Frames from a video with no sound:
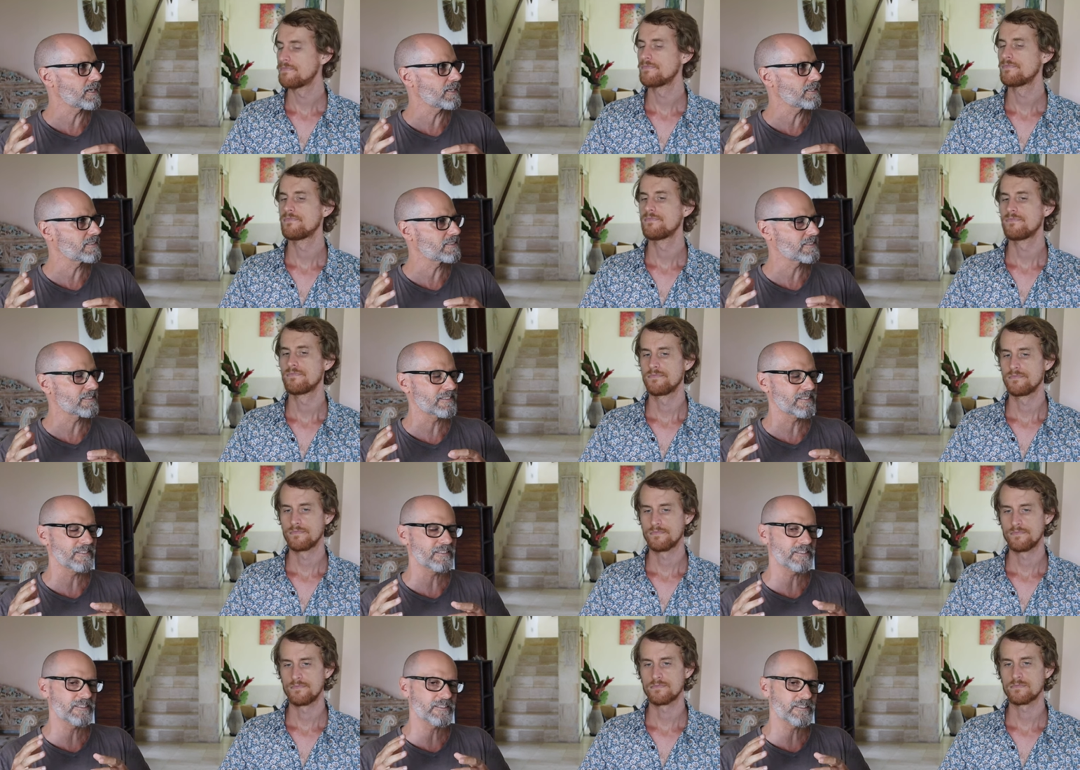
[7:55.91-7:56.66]
Speaker 1: I
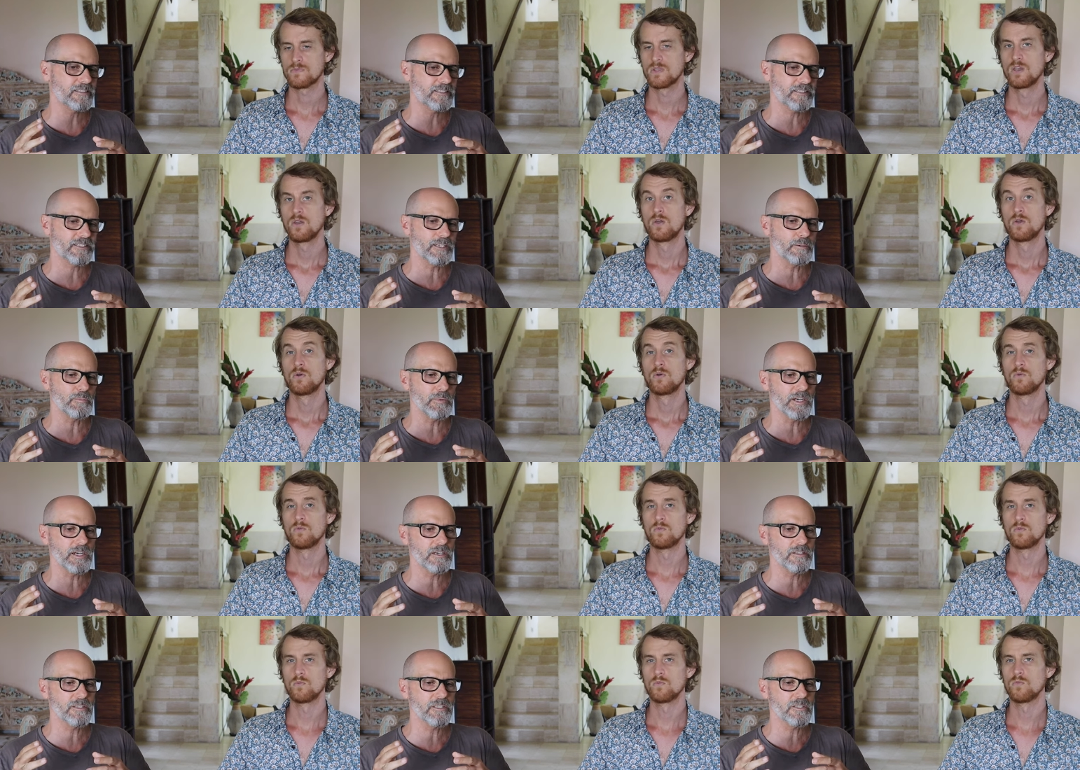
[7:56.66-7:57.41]
just,
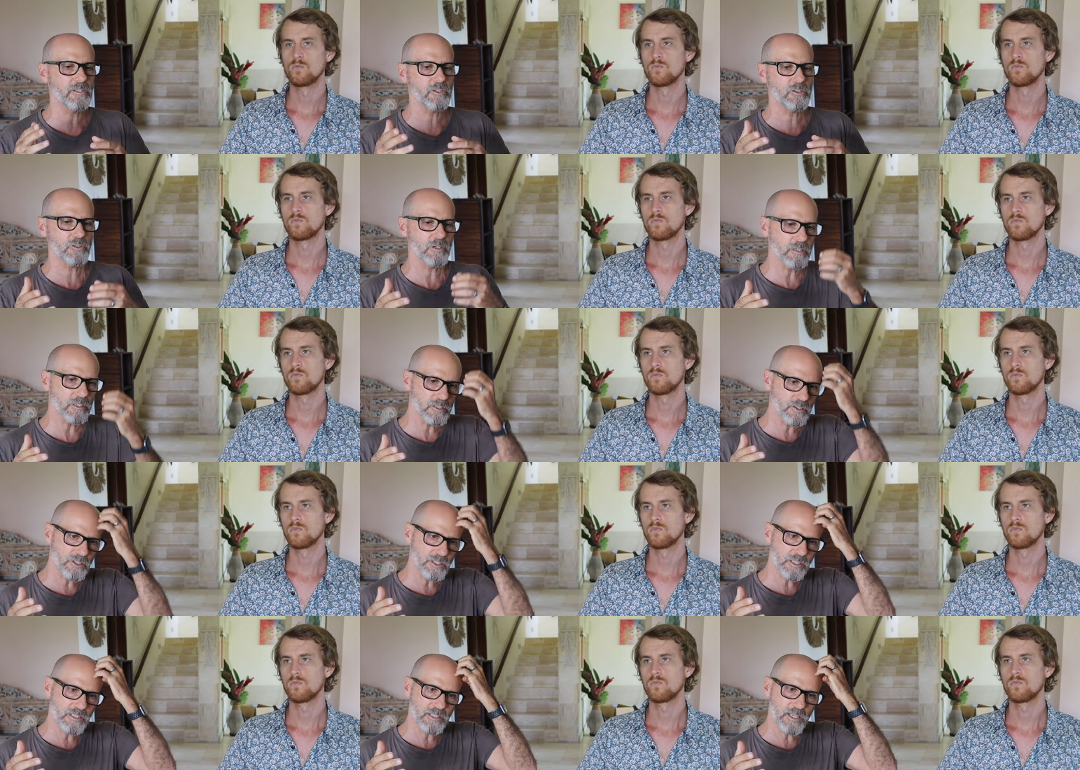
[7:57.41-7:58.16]
somehow the
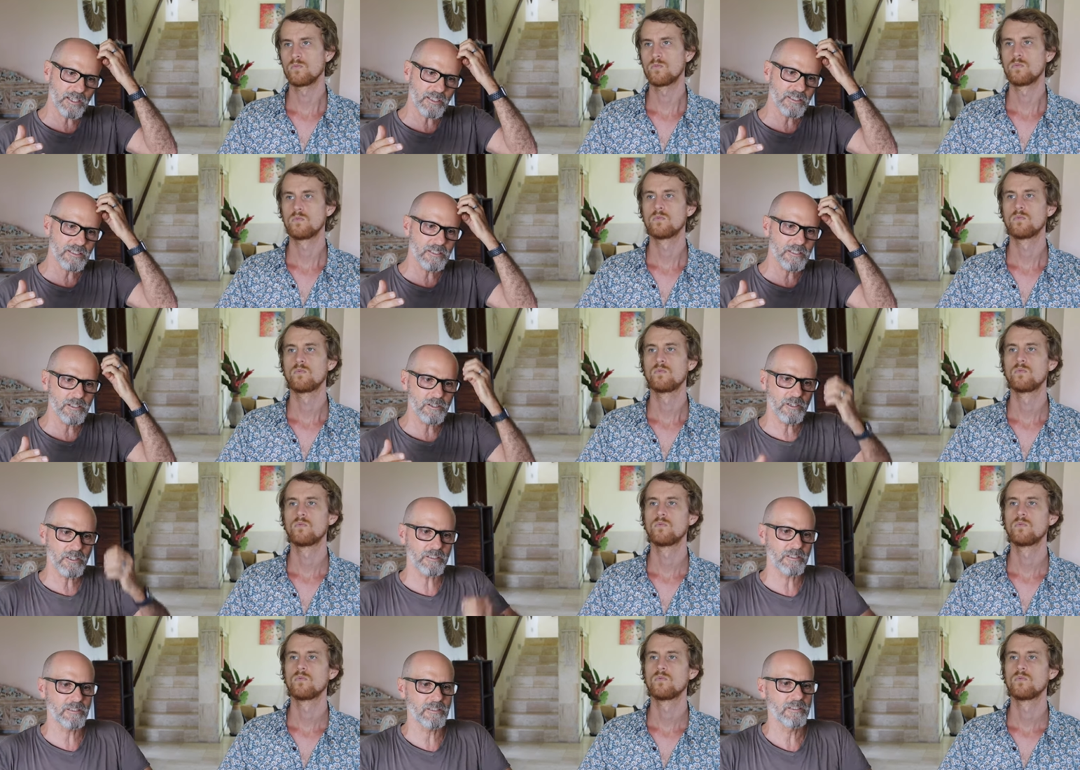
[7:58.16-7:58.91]
astrology does
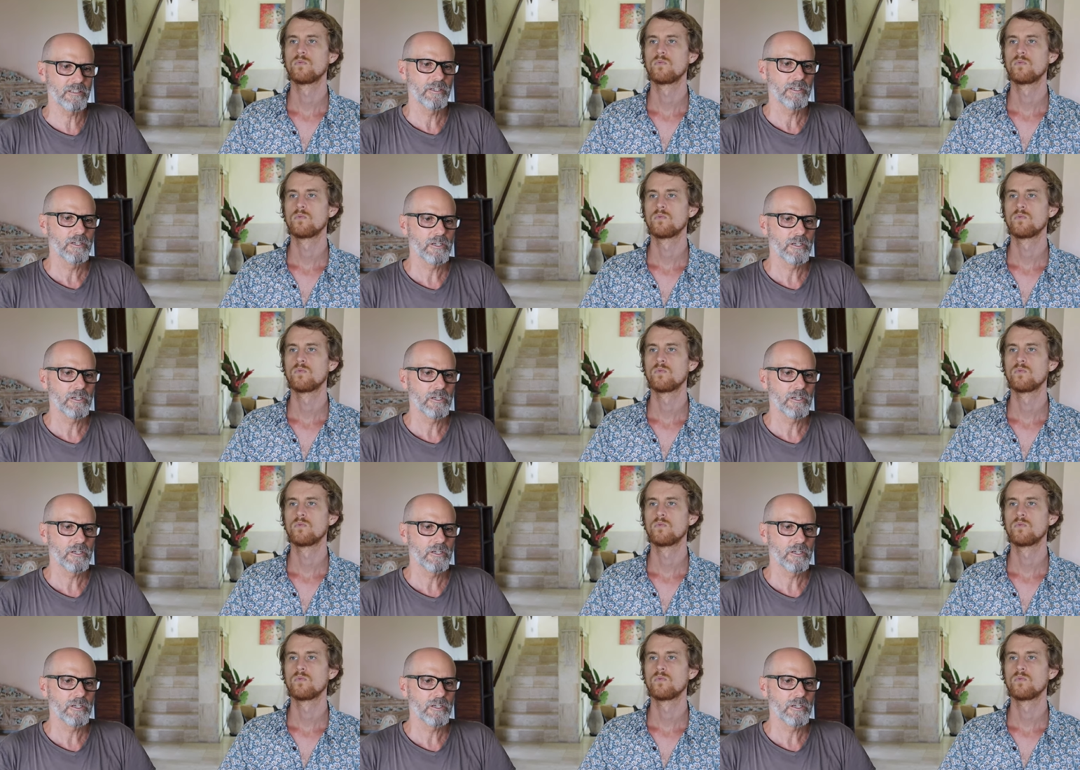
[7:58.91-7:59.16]
not